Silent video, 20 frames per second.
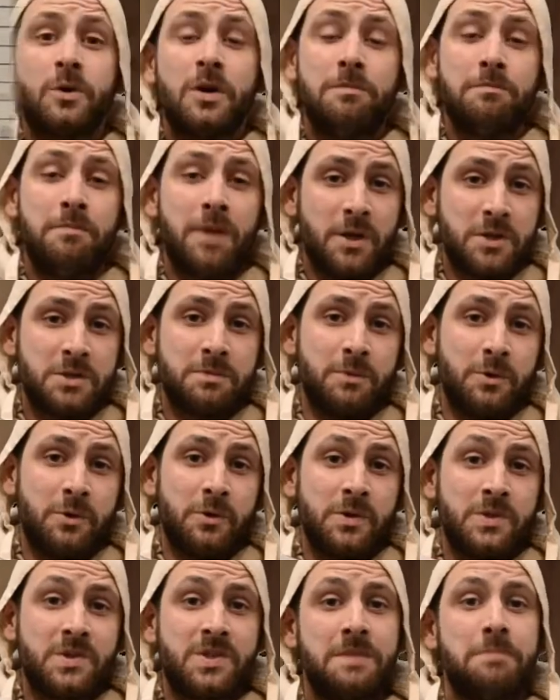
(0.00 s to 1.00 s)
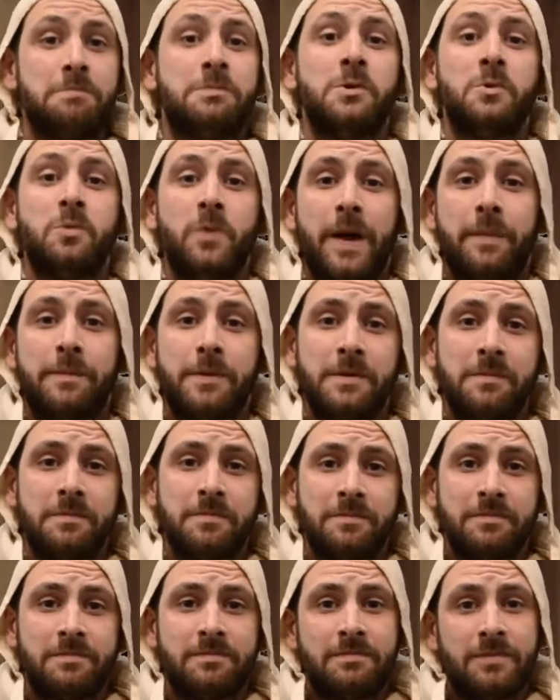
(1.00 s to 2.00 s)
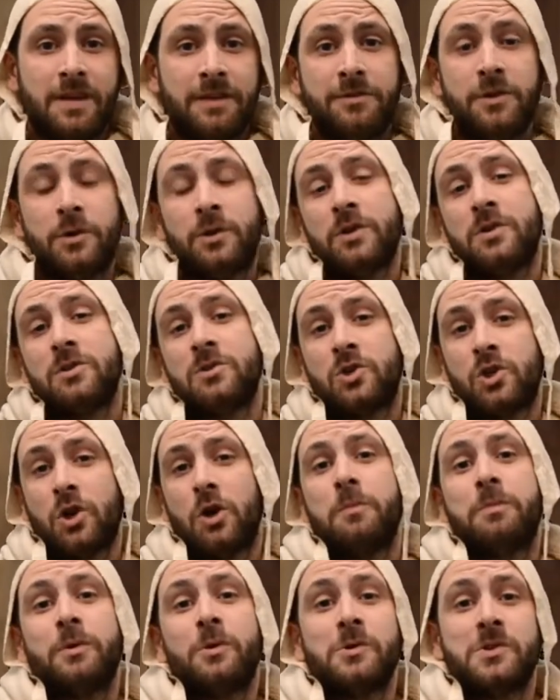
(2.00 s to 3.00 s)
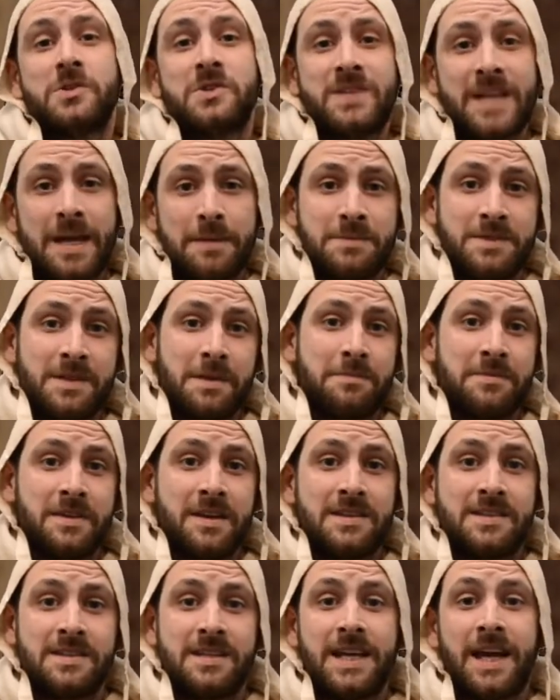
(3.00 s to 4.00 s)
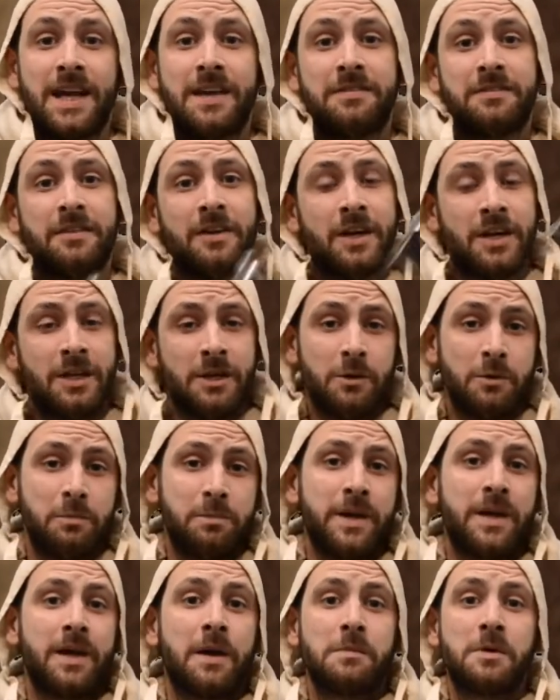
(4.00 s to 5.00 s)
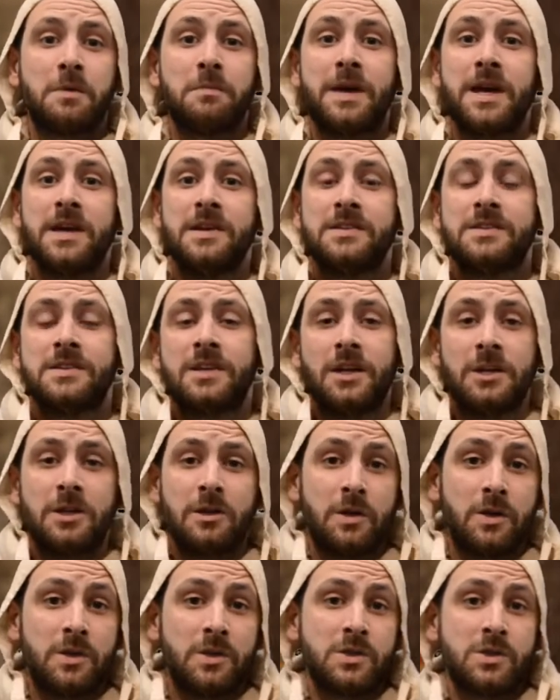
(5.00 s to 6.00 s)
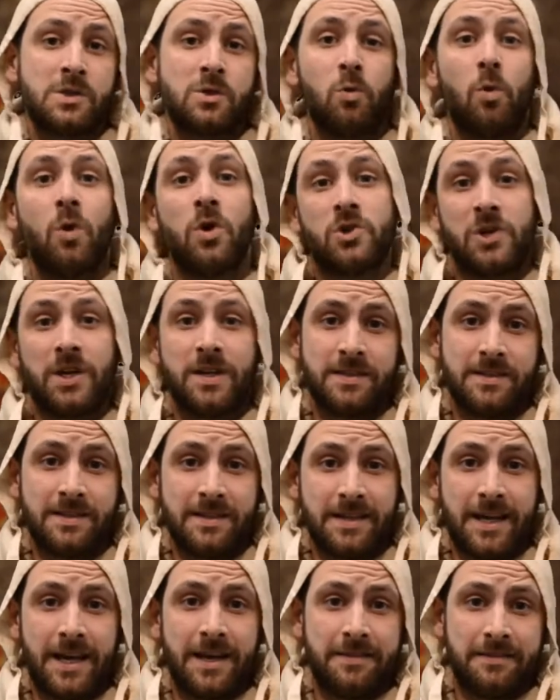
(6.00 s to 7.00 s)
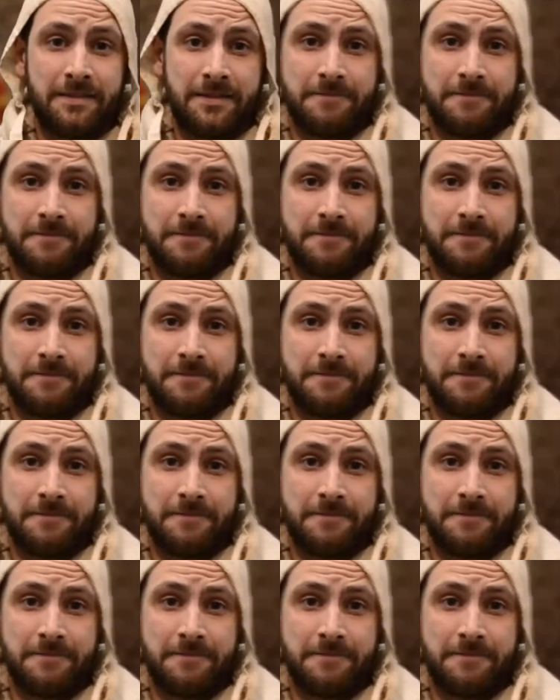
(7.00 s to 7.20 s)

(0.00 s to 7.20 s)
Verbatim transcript: were a much more simple weapon, if you couldn't chop or stab something to death, you would pick up your mace and you could squash it to death.